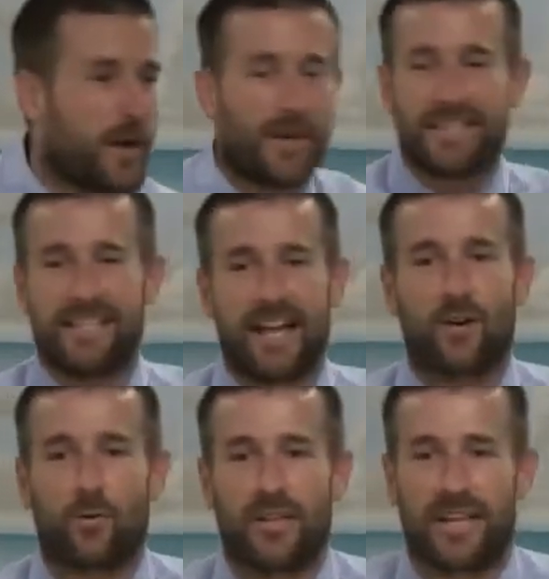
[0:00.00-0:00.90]
my teeth. I don't
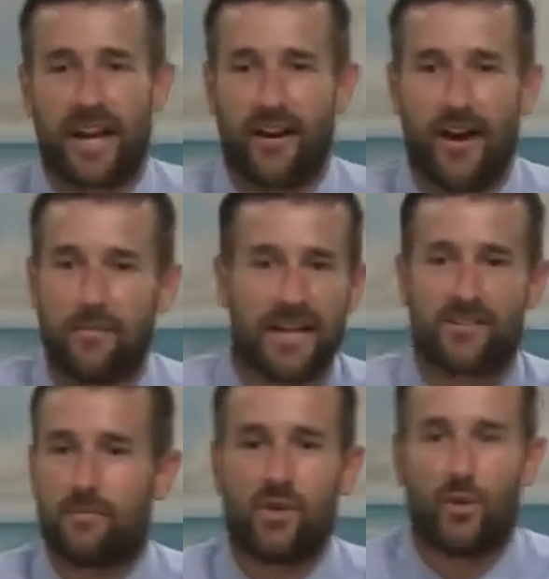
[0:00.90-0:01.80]
really care. I'm not
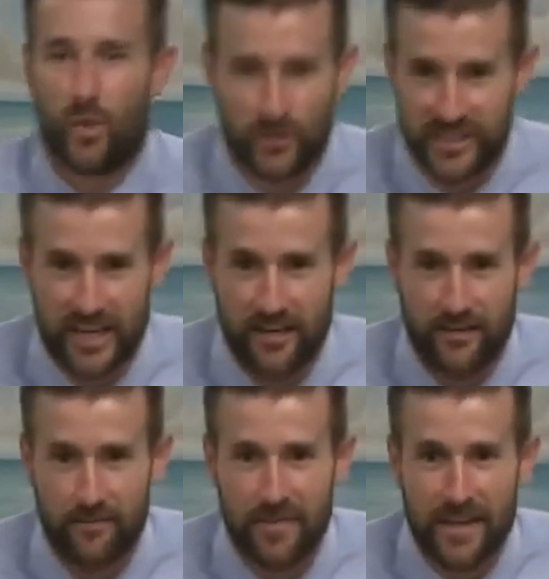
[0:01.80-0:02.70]
Joel Osteen.
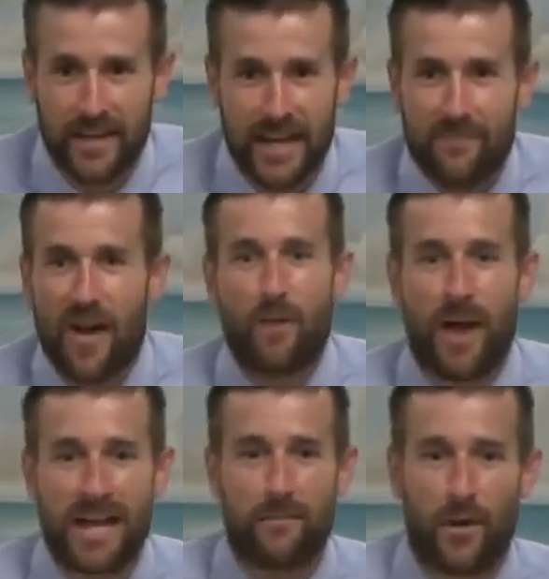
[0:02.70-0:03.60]
If I
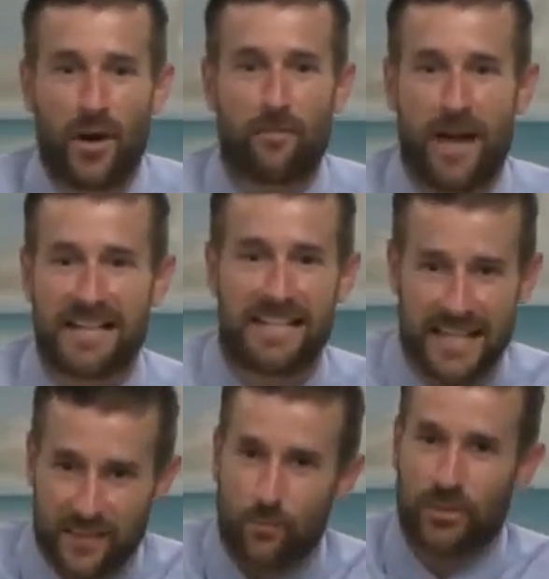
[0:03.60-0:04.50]
write a book, my
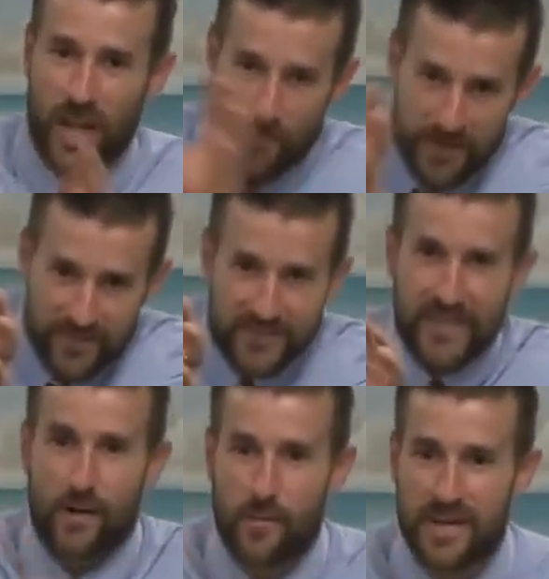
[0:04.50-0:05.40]
teeth will not be the
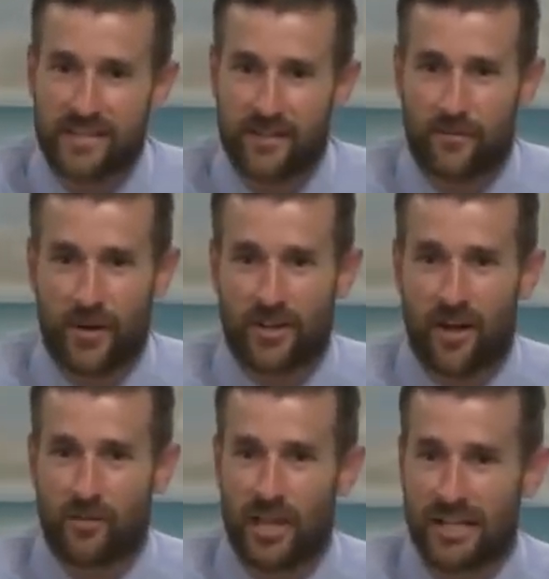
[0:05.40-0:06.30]
centerpiece of the front cover
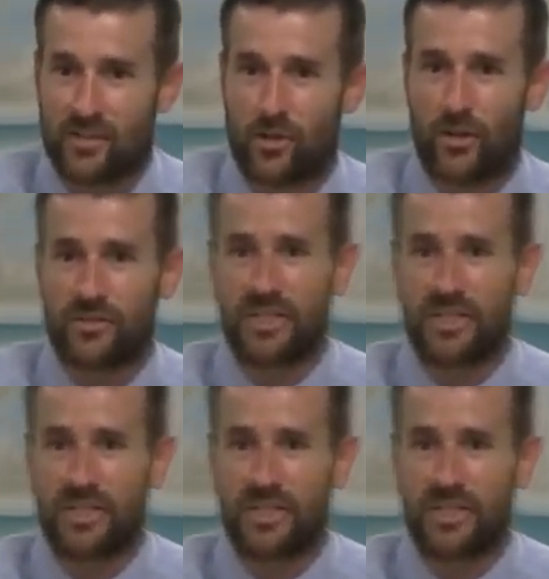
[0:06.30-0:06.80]
like Joel Osteen's